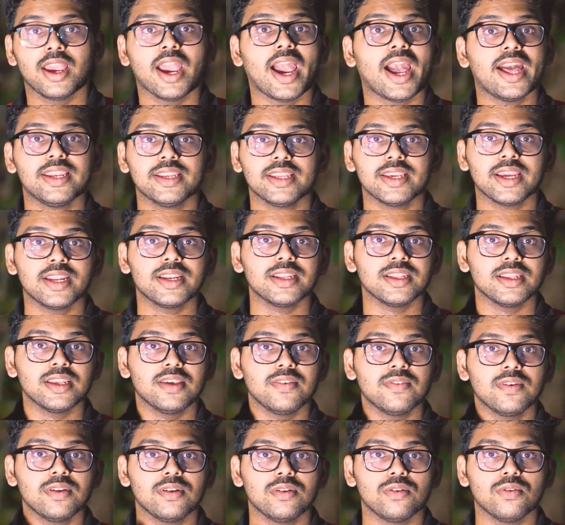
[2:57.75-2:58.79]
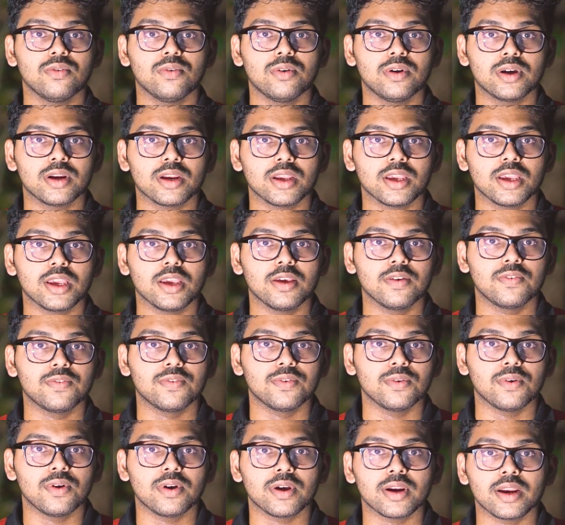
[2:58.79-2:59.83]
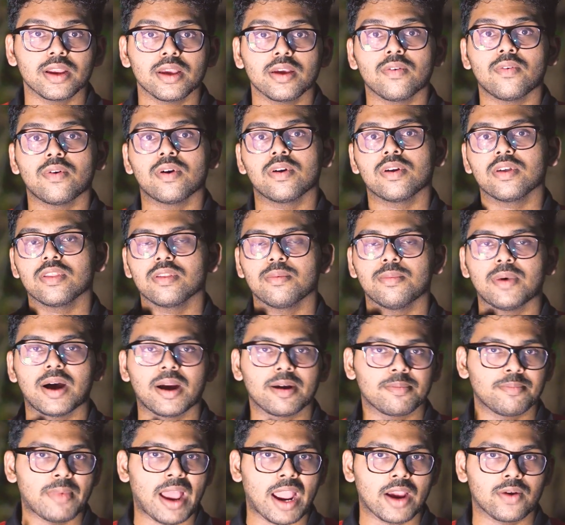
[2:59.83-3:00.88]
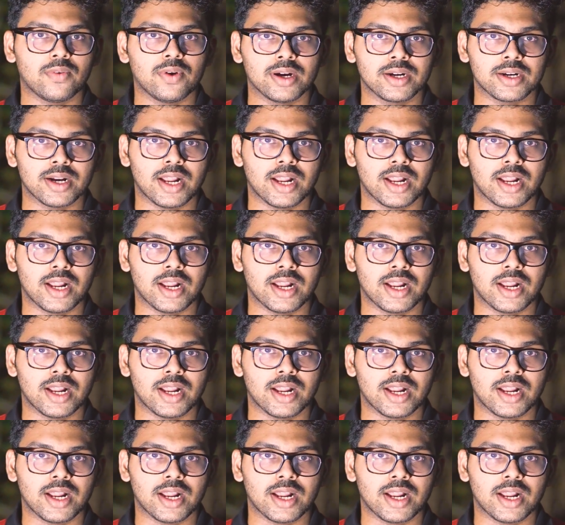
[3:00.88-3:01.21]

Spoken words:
and get even lower if you are one of the backward